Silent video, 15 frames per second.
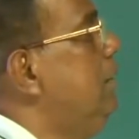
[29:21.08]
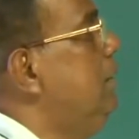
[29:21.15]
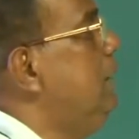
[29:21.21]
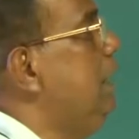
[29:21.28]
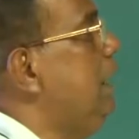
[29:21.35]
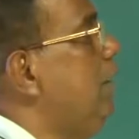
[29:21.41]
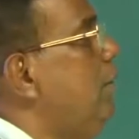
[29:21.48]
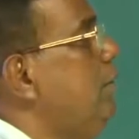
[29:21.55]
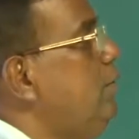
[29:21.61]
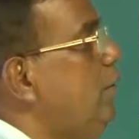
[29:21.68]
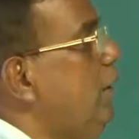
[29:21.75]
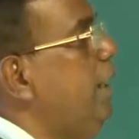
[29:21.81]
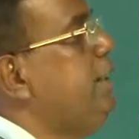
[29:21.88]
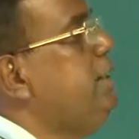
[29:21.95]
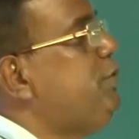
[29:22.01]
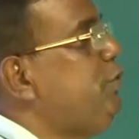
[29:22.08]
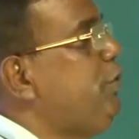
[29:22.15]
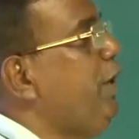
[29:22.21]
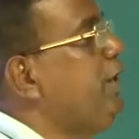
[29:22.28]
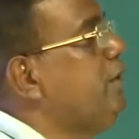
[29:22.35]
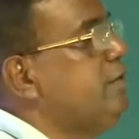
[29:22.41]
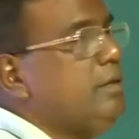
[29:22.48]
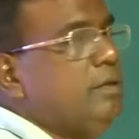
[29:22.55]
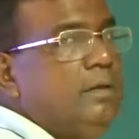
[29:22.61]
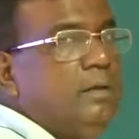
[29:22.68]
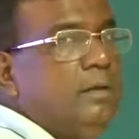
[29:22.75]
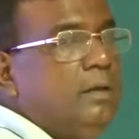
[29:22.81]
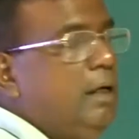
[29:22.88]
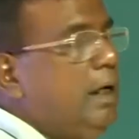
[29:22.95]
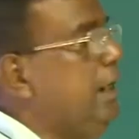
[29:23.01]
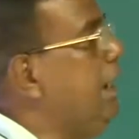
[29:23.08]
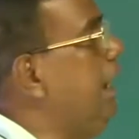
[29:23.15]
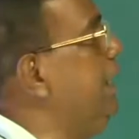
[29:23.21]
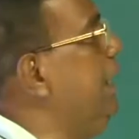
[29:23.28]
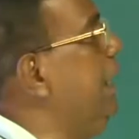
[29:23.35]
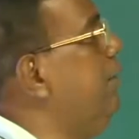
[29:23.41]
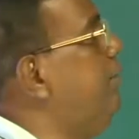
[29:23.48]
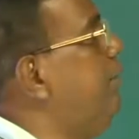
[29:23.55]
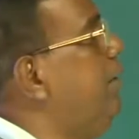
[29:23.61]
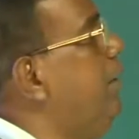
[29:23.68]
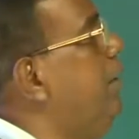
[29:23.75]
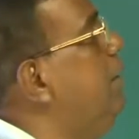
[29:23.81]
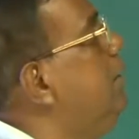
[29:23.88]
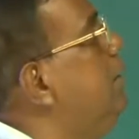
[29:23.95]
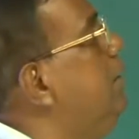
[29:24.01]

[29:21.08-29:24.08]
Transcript: They are also like strakes at high alpha